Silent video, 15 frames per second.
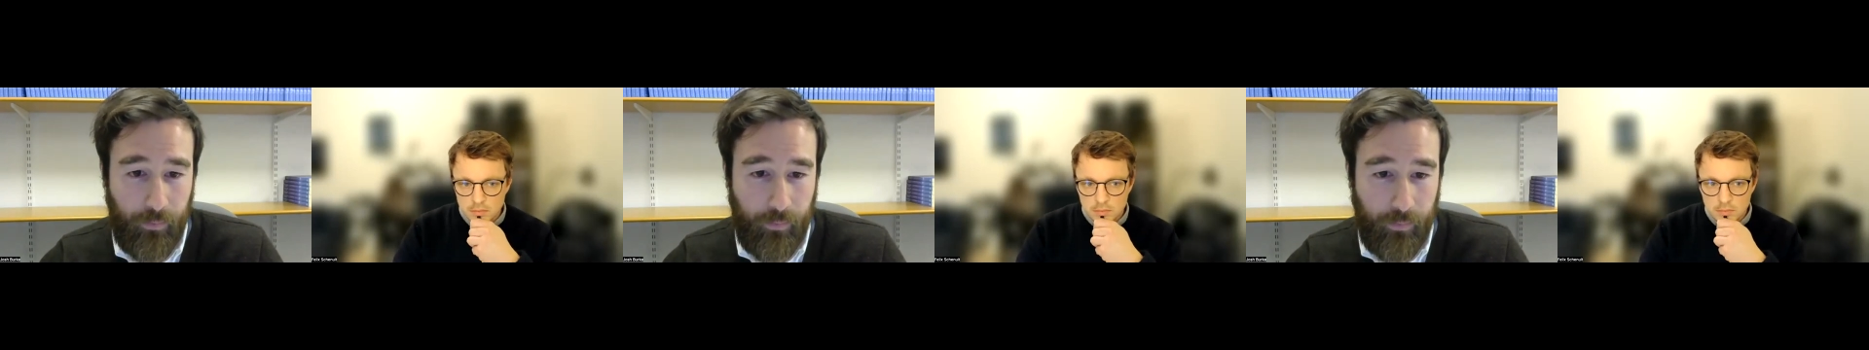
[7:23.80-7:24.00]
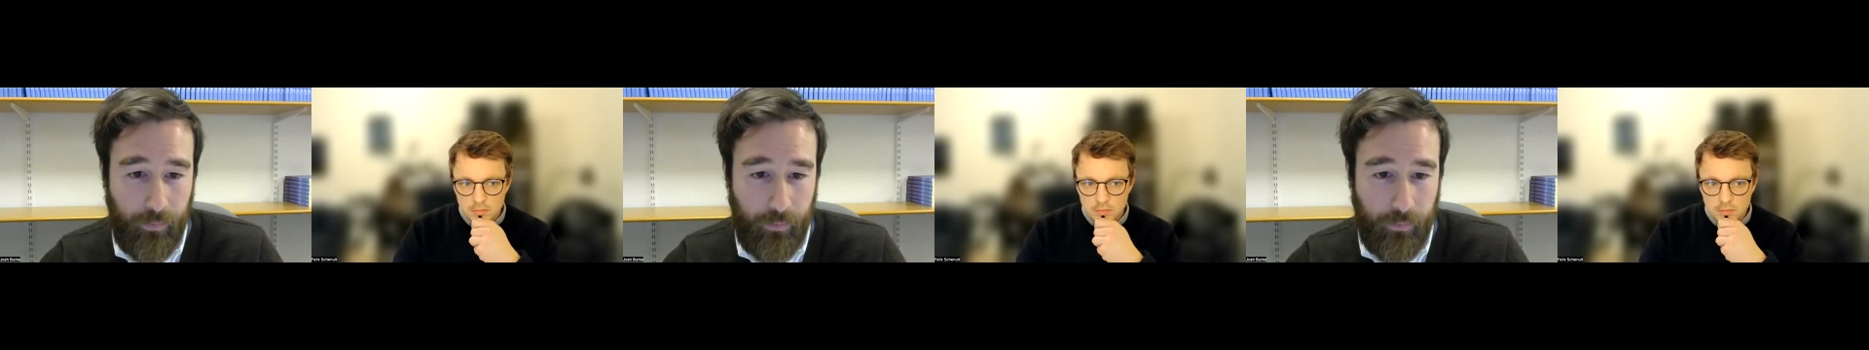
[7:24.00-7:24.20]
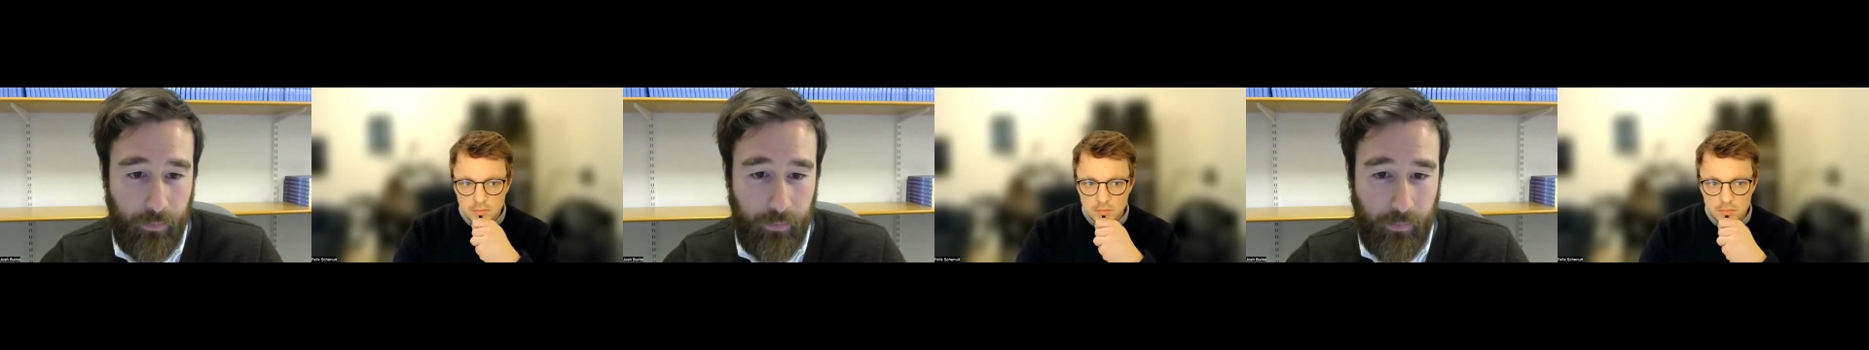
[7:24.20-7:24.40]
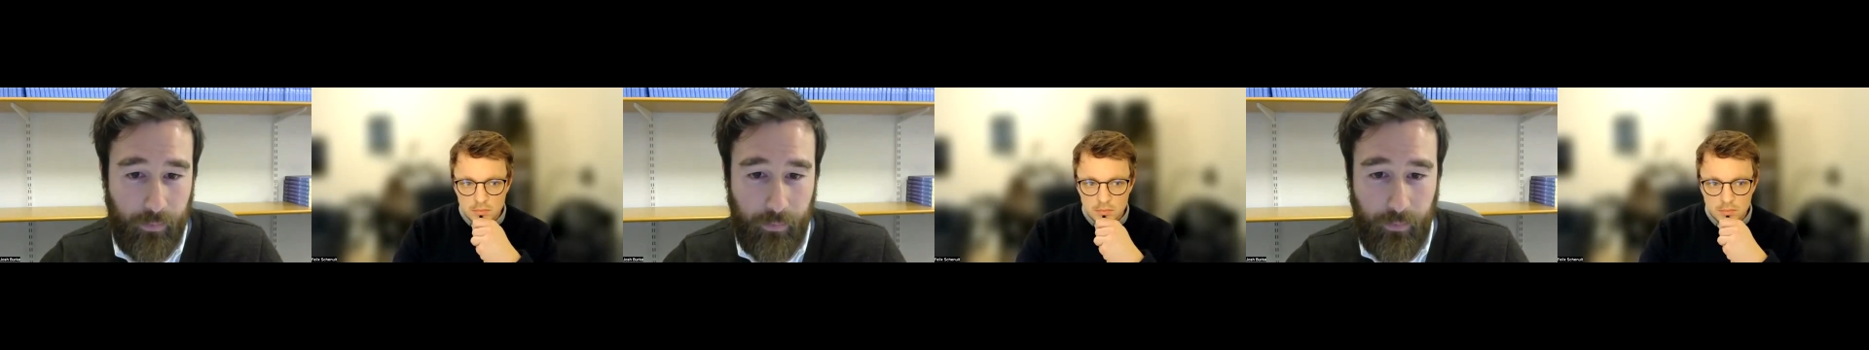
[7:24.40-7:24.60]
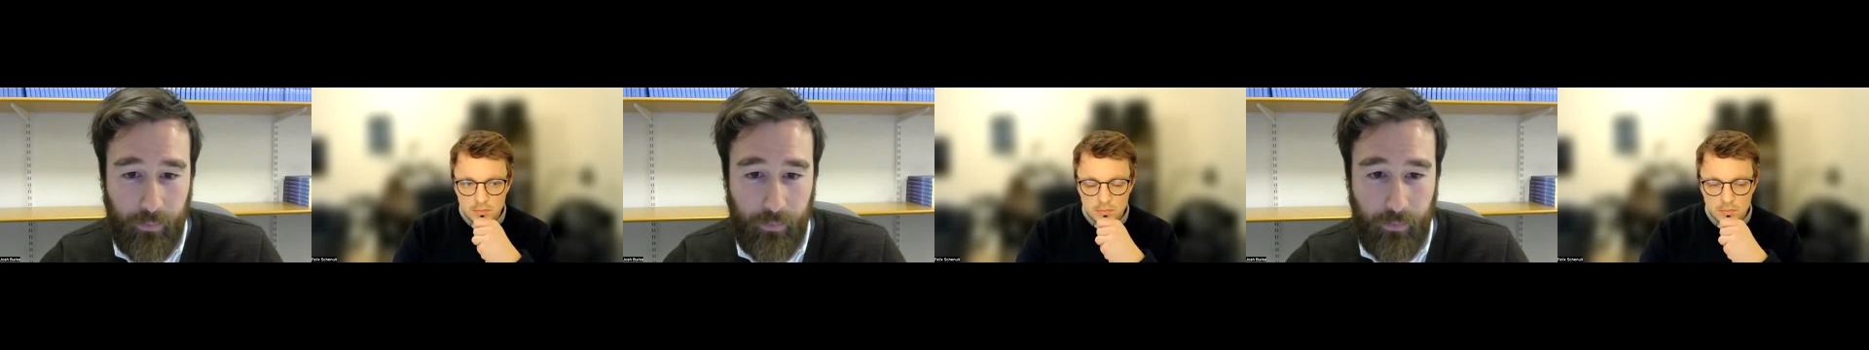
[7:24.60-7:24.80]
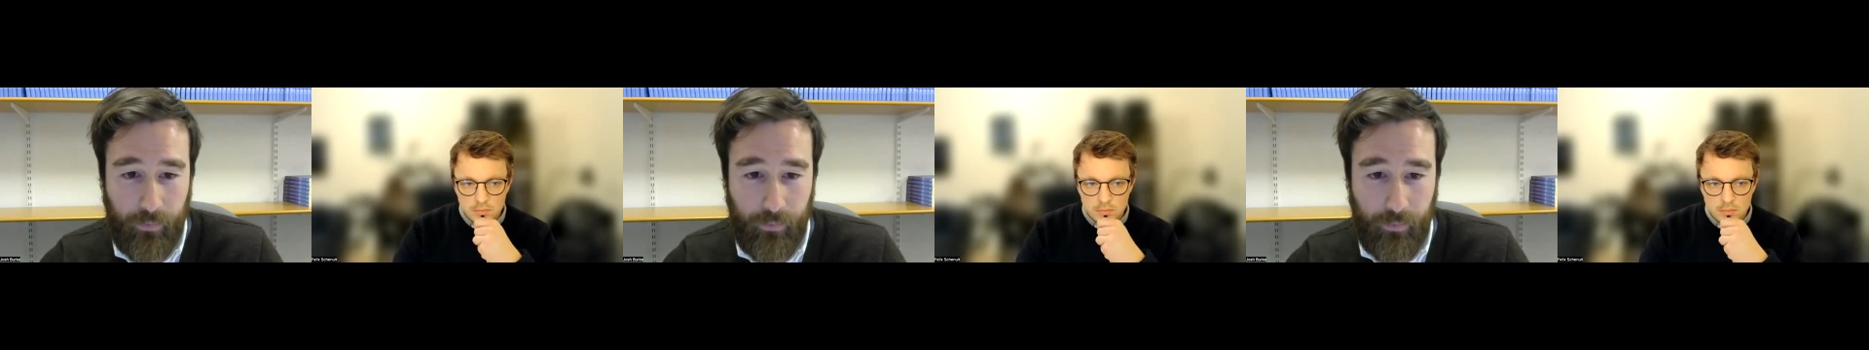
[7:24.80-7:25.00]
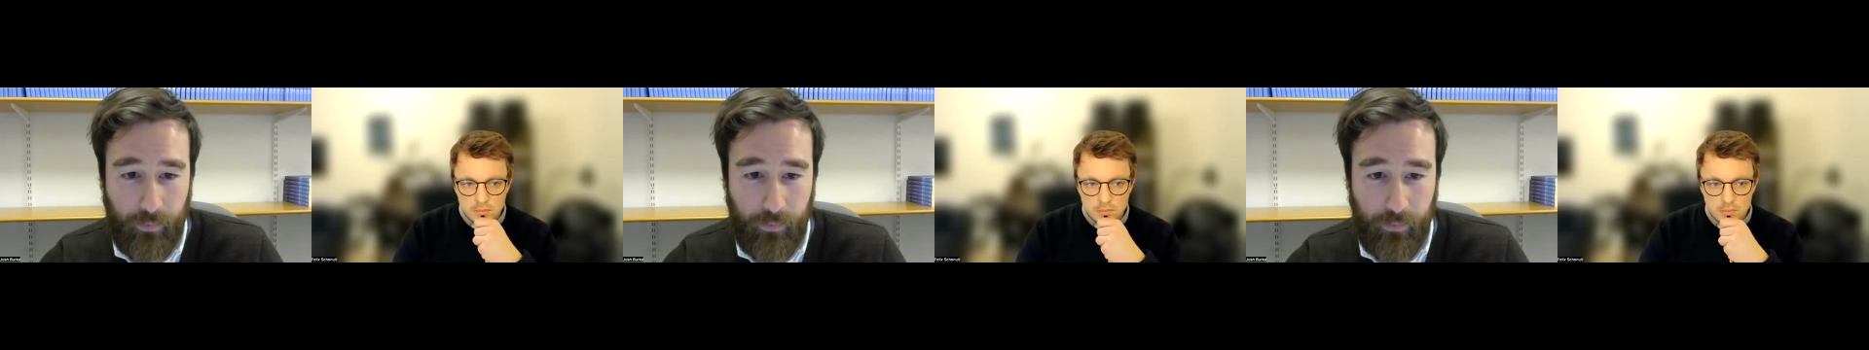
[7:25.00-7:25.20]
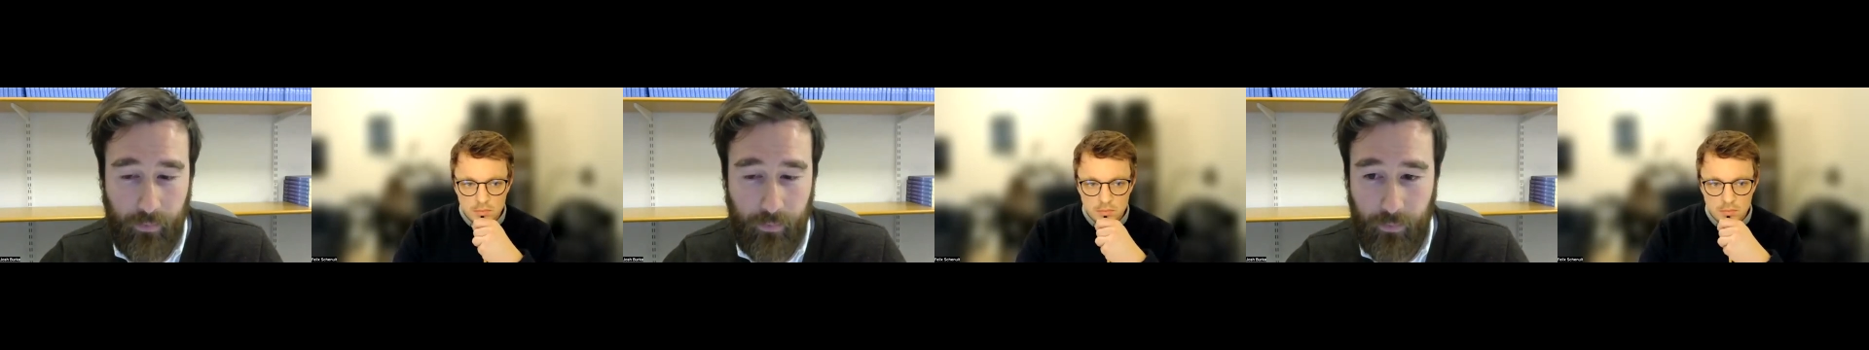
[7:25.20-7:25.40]

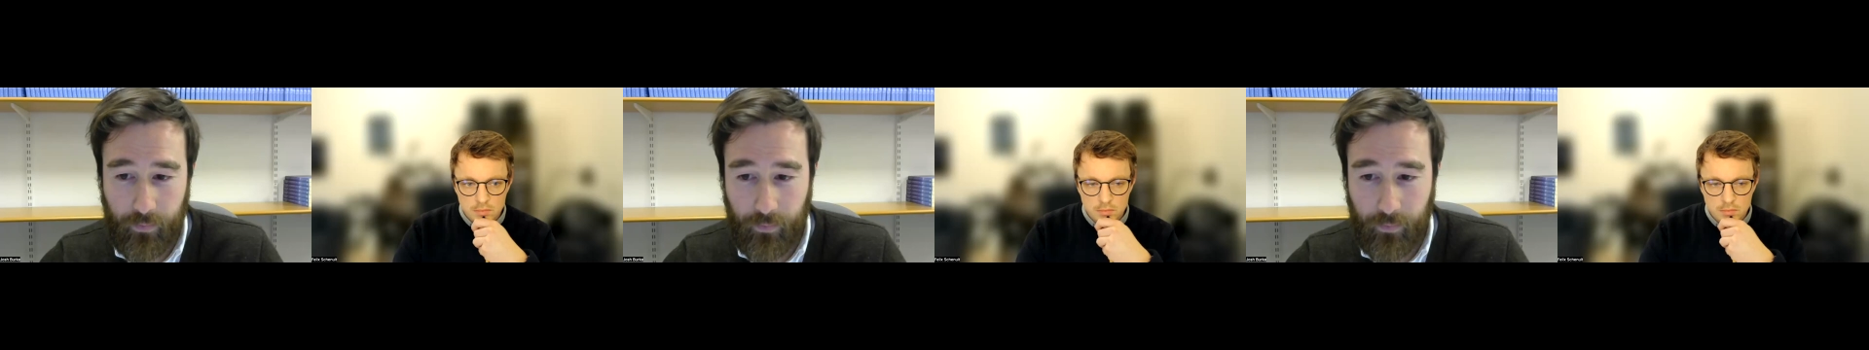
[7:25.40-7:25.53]
No one is speaking in this clip.